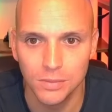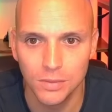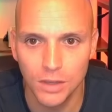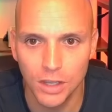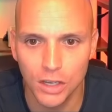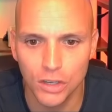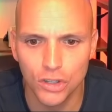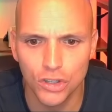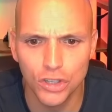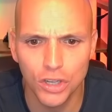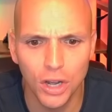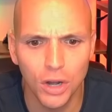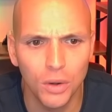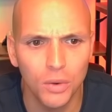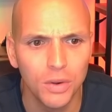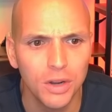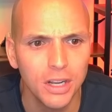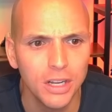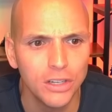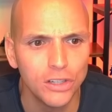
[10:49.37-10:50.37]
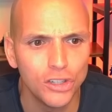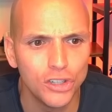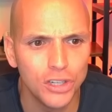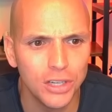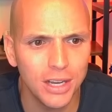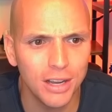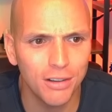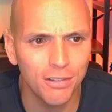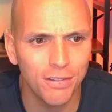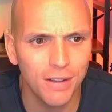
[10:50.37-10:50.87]
So
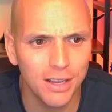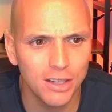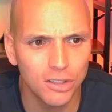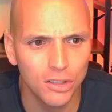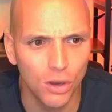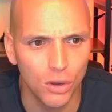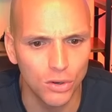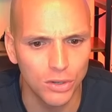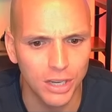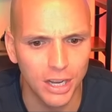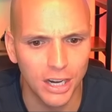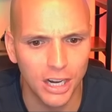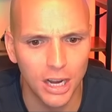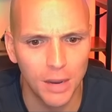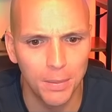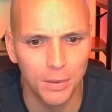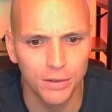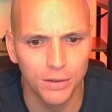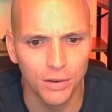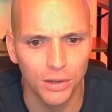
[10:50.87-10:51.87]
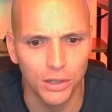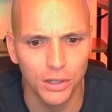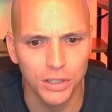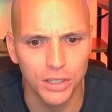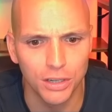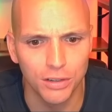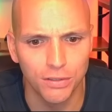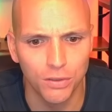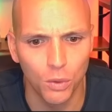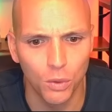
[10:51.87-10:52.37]
GFS total has got a couple different looks
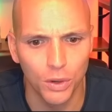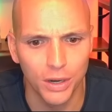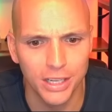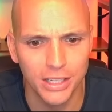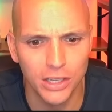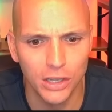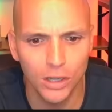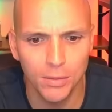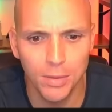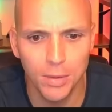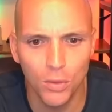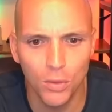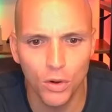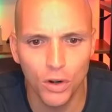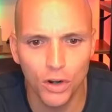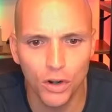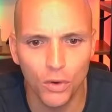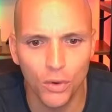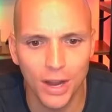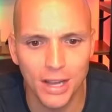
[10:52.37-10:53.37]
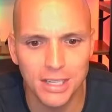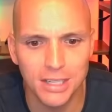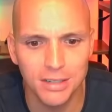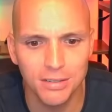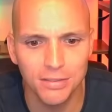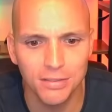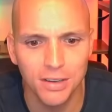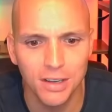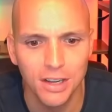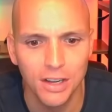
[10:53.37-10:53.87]
here for you. It's a little bit
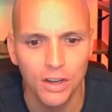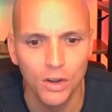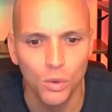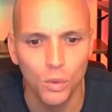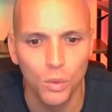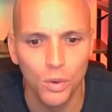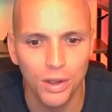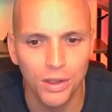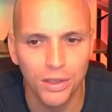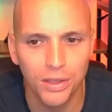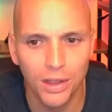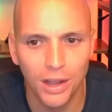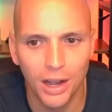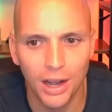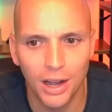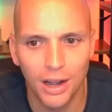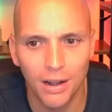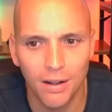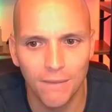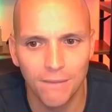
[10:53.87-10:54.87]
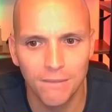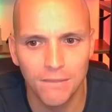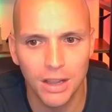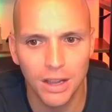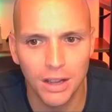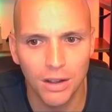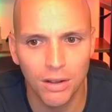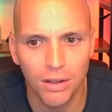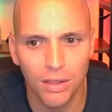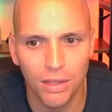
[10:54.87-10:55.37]
aggressive with
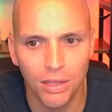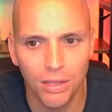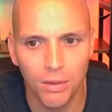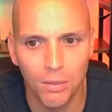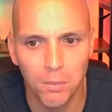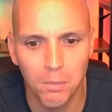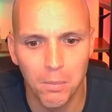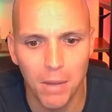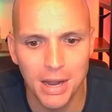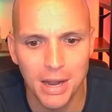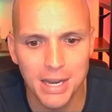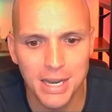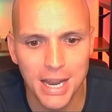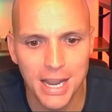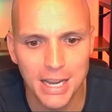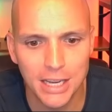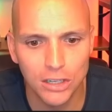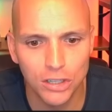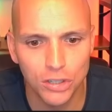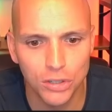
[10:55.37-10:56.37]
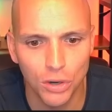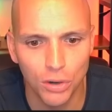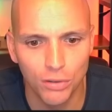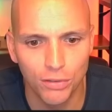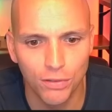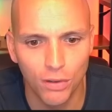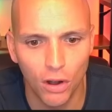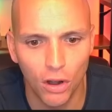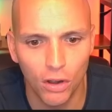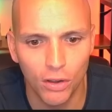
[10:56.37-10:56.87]
Monday's
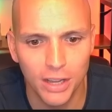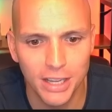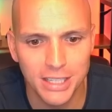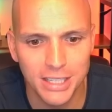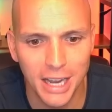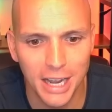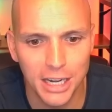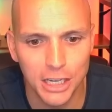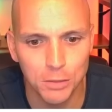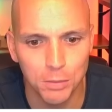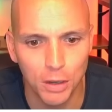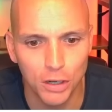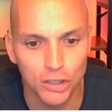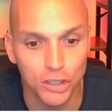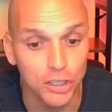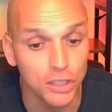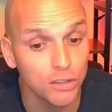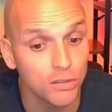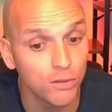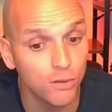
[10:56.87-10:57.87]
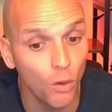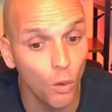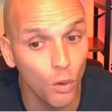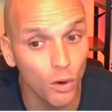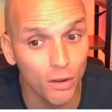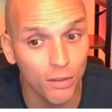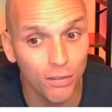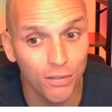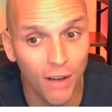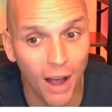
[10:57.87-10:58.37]
snowfall. It's got as much as 4
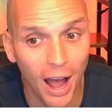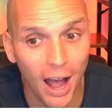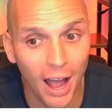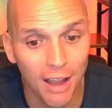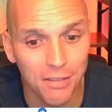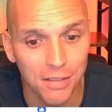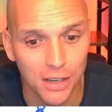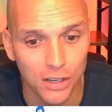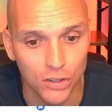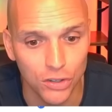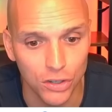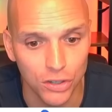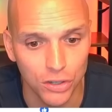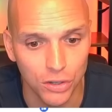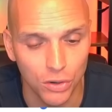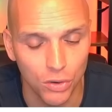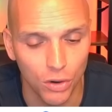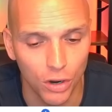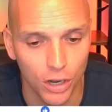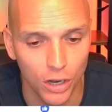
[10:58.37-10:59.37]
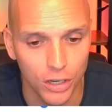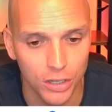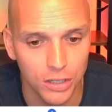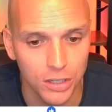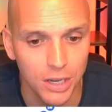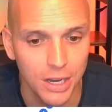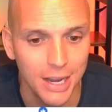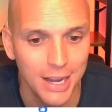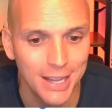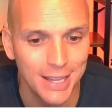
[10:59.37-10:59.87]
to 5 inches across
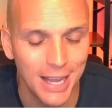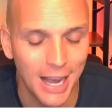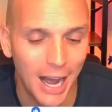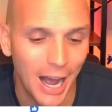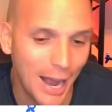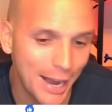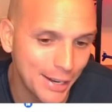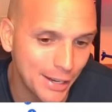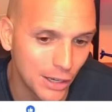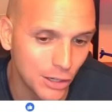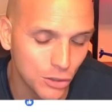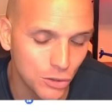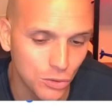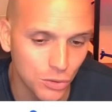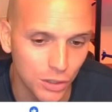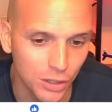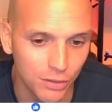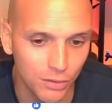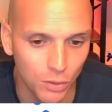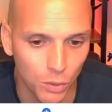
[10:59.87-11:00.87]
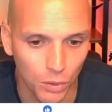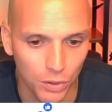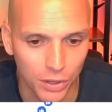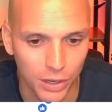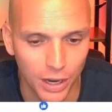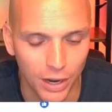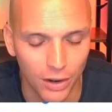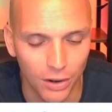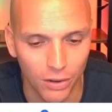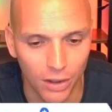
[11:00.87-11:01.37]
the high country of North
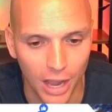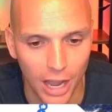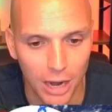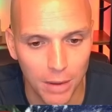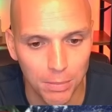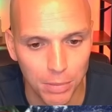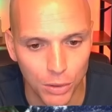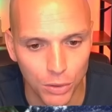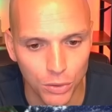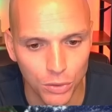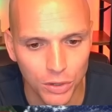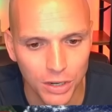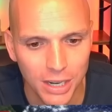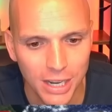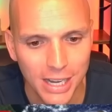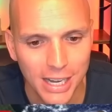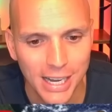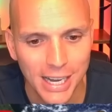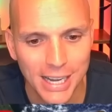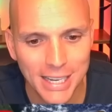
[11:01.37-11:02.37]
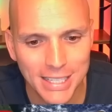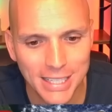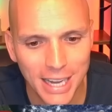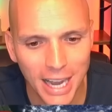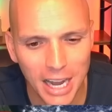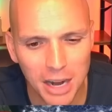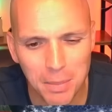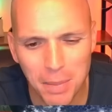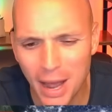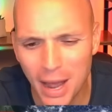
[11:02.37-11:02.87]
Carolina, Boone. It's
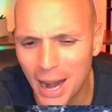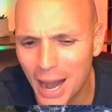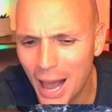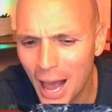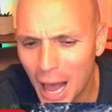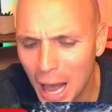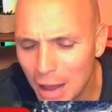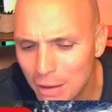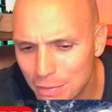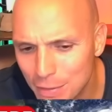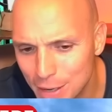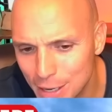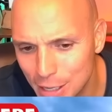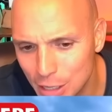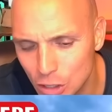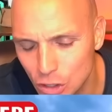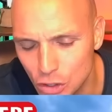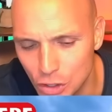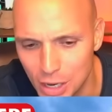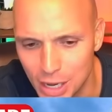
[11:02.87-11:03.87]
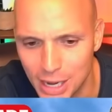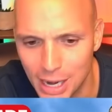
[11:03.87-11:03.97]
got about a half an inch in